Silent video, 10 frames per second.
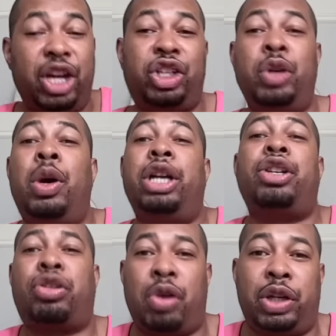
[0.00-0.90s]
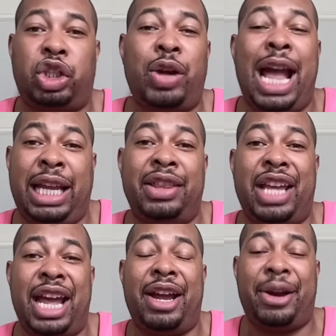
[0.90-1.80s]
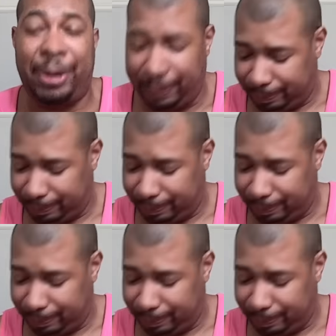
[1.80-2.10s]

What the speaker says: She wanted to throw a track in the air.